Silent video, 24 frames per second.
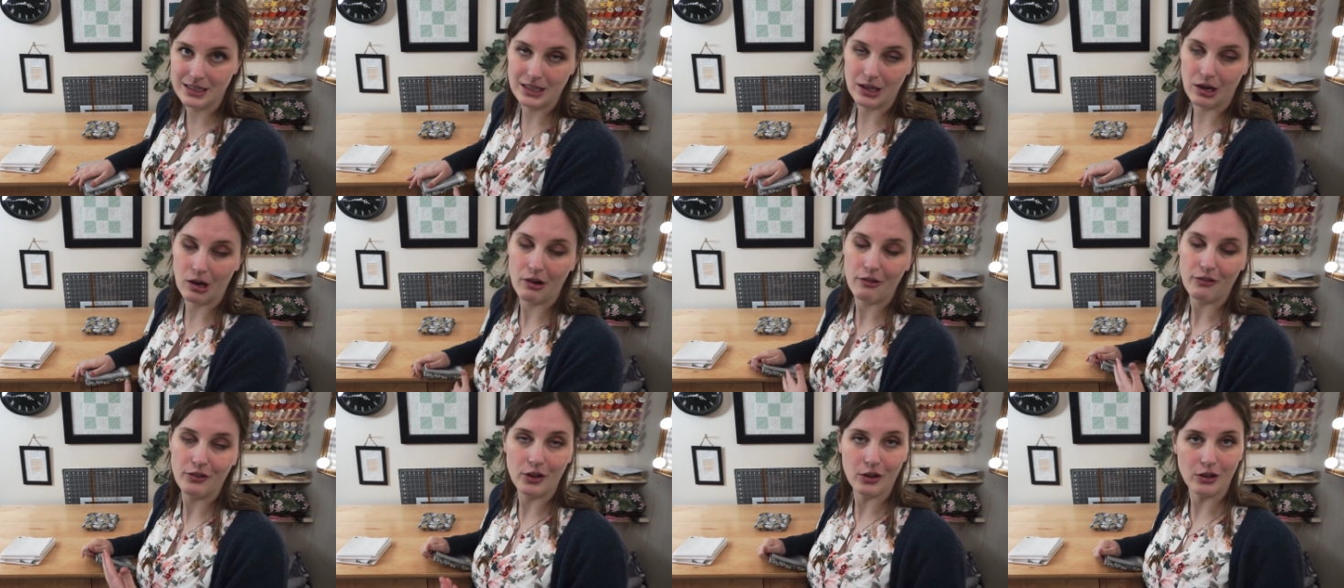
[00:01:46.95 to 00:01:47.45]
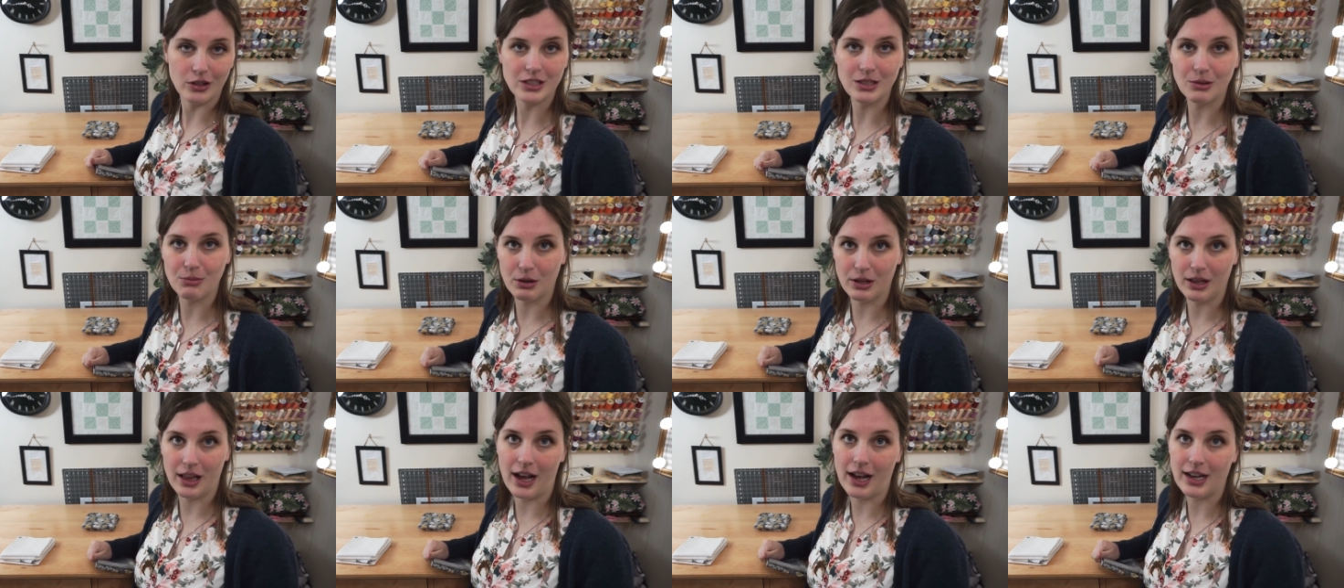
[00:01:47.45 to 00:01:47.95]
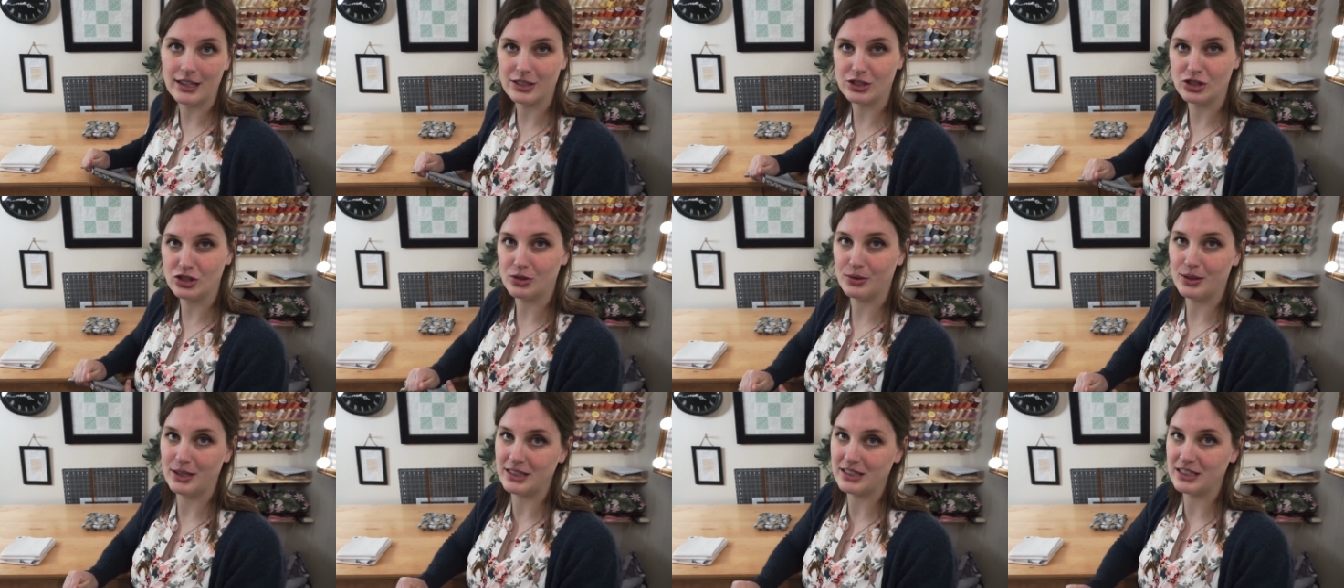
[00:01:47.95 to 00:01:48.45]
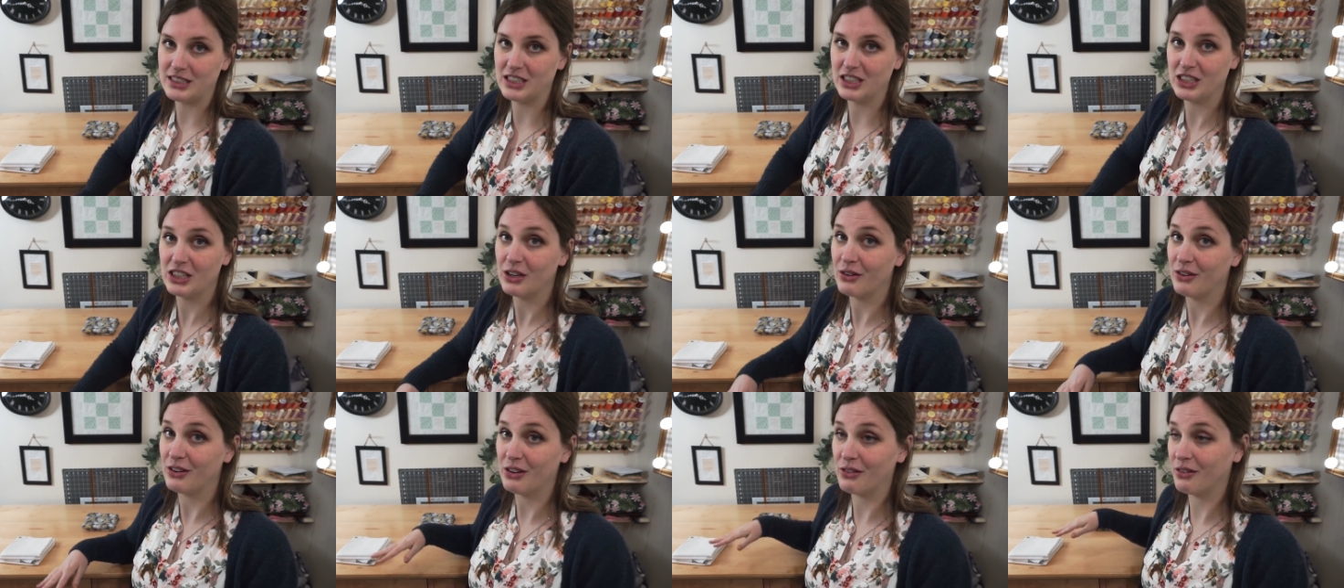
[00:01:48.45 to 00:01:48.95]
So if you're someone that has a Joann's near
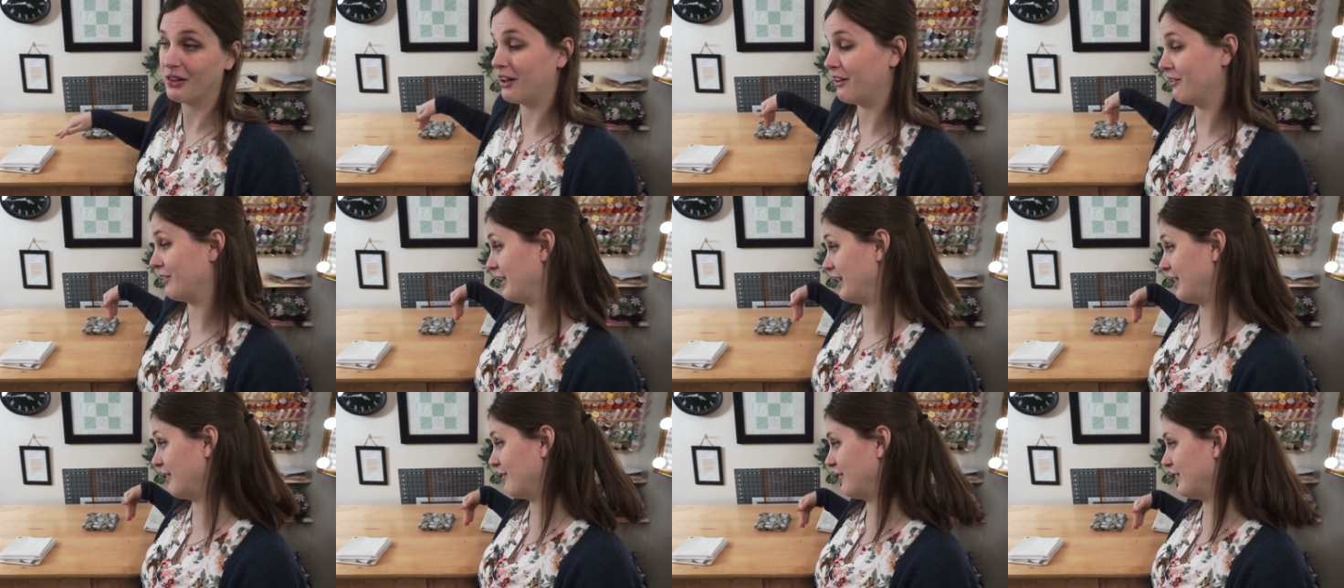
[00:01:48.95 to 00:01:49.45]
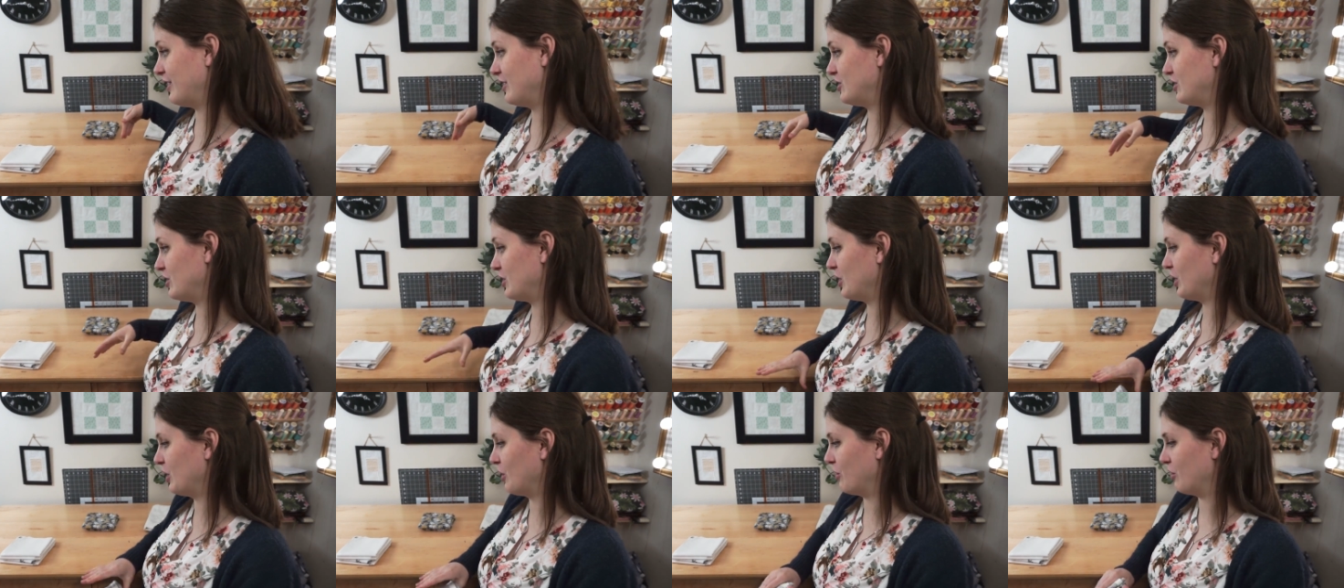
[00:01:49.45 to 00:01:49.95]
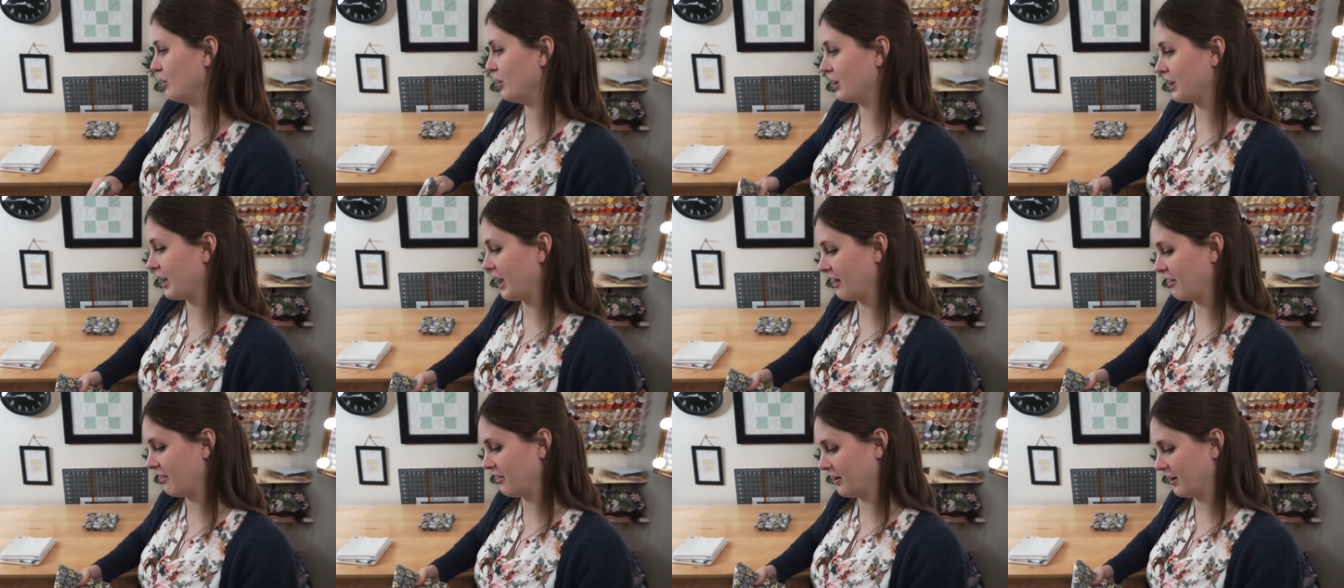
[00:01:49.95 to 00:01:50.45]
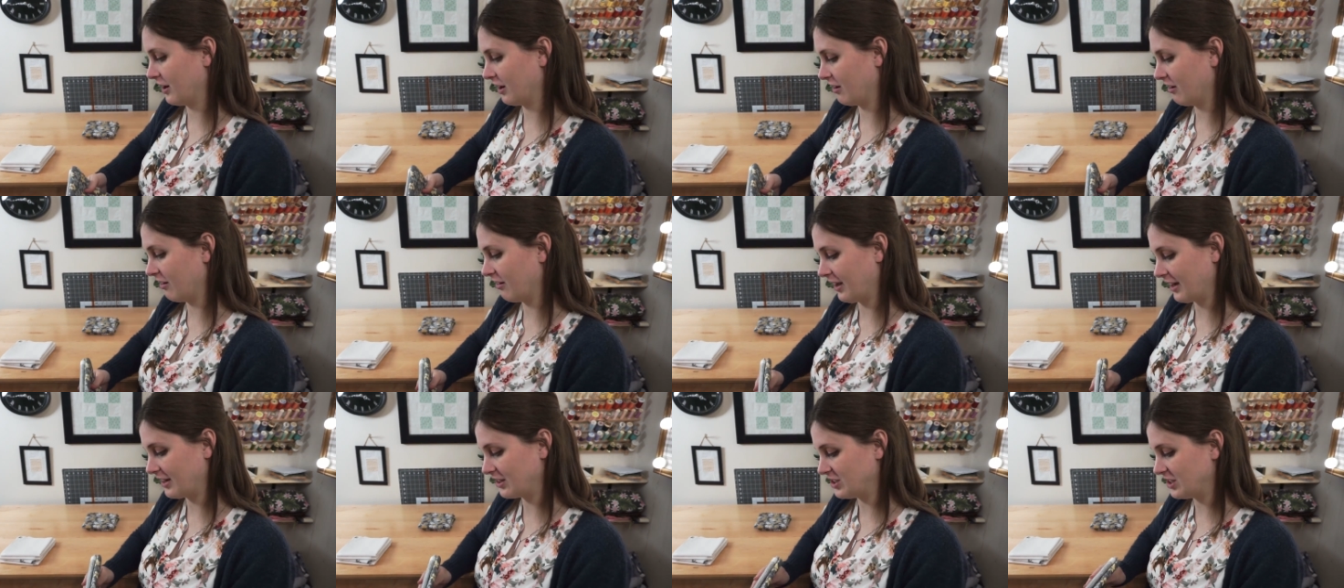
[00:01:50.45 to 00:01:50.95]
you and you love any of these, you can go look at their
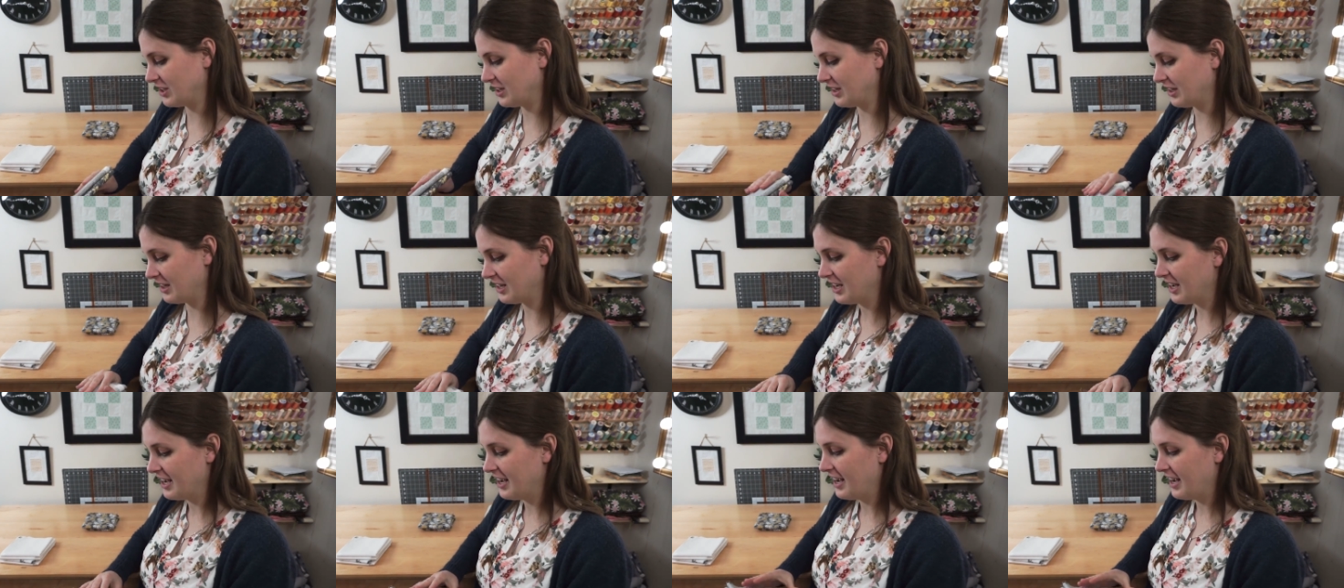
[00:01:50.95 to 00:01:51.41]
collection.